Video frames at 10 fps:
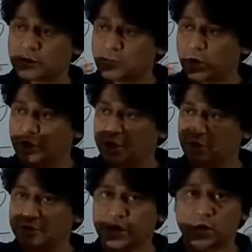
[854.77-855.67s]

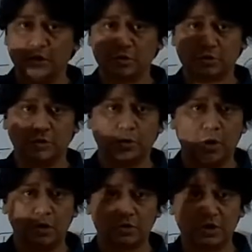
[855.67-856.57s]
Molecules, they are also
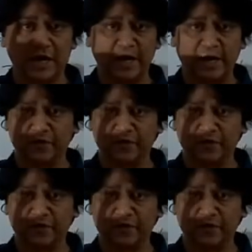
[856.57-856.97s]
oscillating